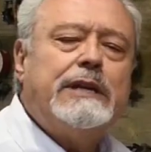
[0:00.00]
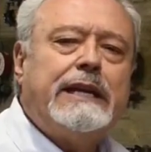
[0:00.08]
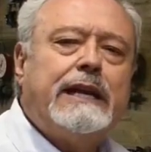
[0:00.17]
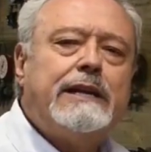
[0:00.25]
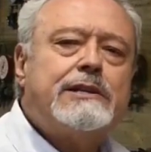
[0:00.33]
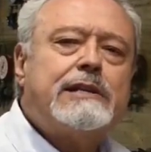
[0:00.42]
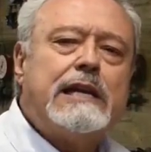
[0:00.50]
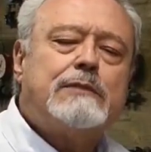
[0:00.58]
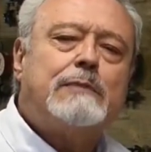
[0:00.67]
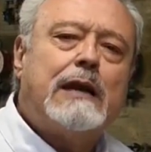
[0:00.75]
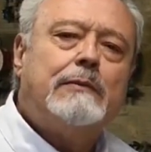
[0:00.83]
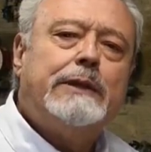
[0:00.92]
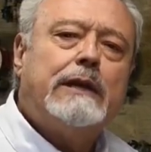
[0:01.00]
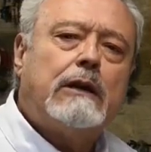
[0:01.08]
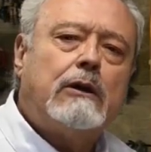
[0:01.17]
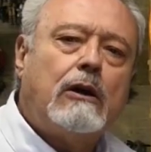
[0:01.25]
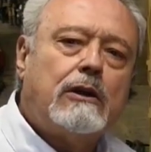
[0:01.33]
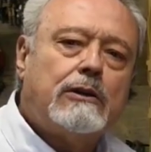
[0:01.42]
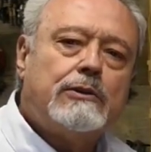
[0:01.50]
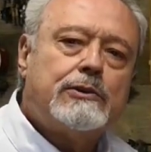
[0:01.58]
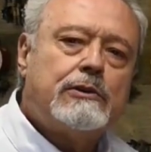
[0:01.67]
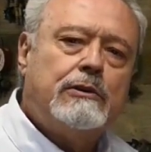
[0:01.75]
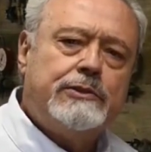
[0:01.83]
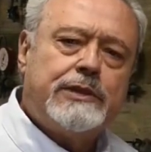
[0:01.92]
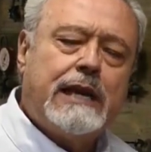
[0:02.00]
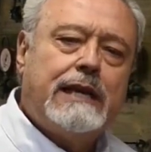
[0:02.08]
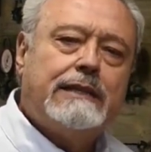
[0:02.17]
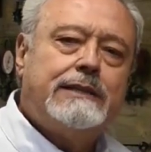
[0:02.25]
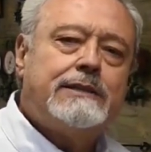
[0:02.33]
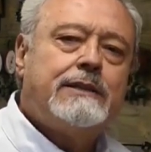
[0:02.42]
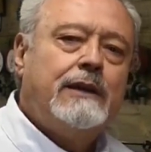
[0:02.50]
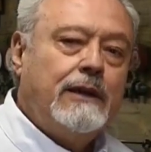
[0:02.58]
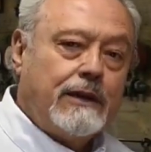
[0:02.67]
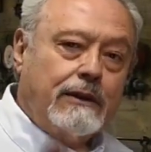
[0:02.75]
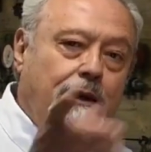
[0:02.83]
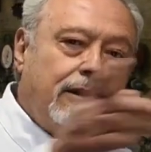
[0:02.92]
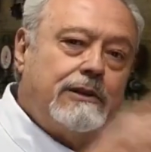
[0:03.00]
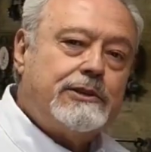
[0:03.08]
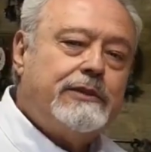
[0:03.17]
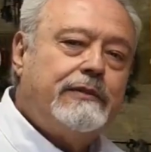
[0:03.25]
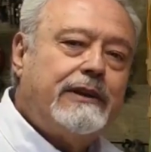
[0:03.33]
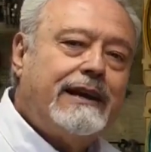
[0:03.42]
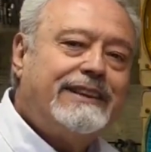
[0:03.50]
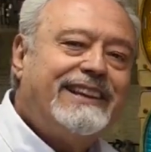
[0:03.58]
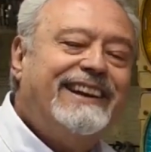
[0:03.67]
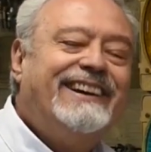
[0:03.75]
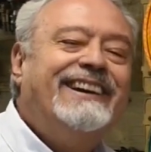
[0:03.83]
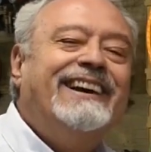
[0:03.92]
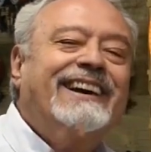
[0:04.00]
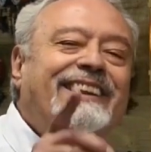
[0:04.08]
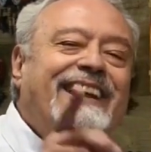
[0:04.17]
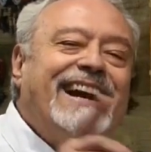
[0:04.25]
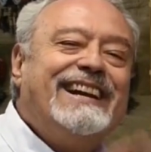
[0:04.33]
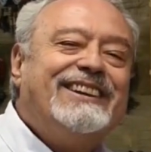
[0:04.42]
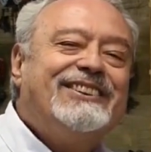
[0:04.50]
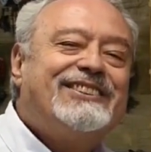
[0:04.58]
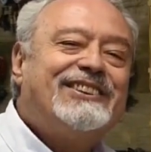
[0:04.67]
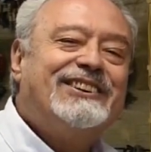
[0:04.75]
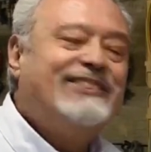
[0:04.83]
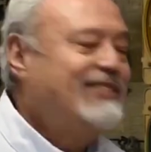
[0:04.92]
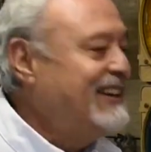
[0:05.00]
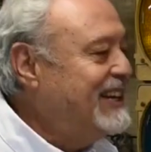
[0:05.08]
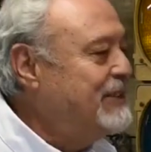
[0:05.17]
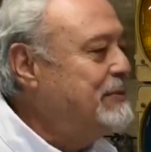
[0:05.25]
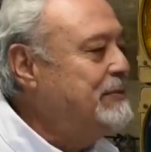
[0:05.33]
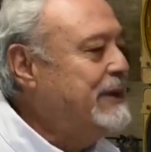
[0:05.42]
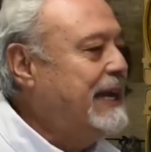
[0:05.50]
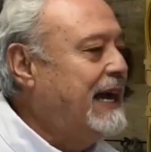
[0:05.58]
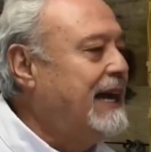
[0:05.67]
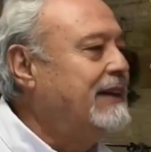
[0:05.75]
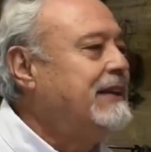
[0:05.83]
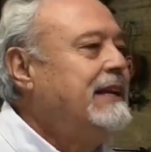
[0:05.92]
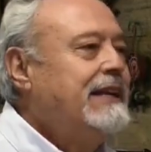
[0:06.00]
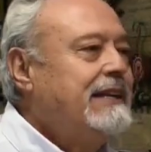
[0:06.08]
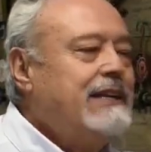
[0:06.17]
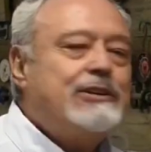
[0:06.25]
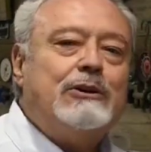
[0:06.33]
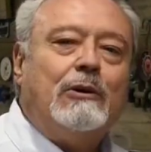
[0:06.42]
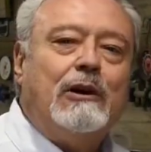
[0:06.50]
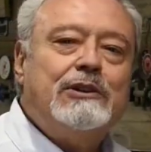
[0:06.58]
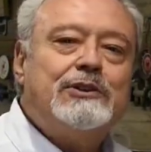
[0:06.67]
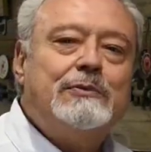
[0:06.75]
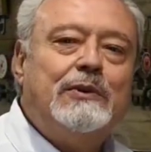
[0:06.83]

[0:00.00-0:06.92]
to guess that's probably a Carlos Gonzalez. Carlos, if you're out there, thank you, sir, for helping me out. Let's go on some